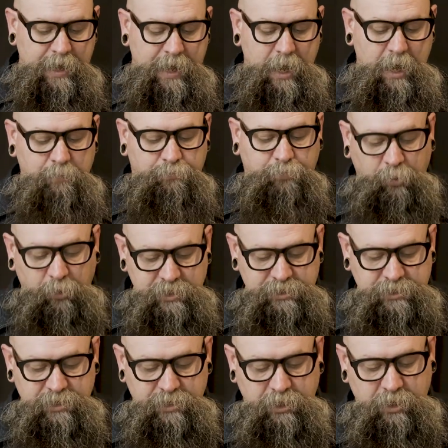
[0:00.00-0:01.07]
a
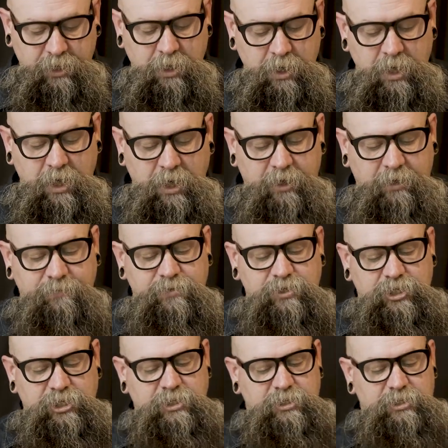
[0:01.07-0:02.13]
prisoner of
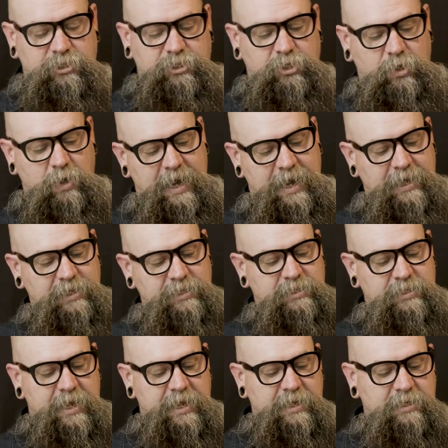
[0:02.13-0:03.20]
Jesus Christ,
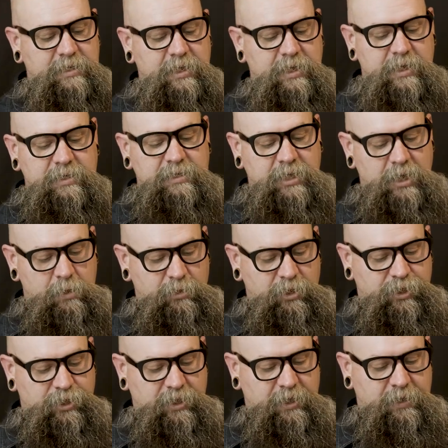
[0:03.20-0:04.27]
and
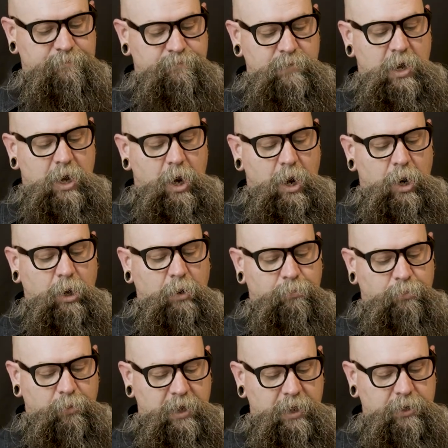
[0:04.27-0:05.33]
Timothy, our
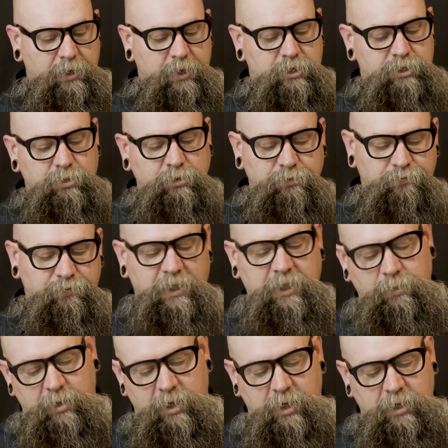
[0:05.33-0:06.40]
brother, to
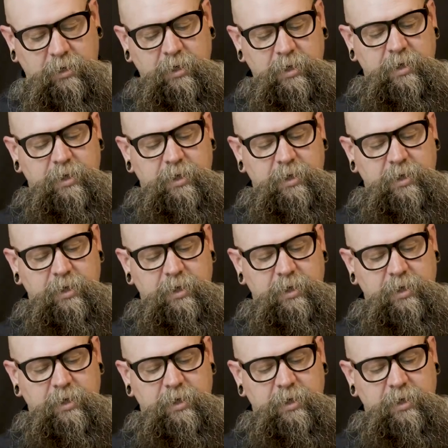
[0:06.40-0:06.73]
Philemon,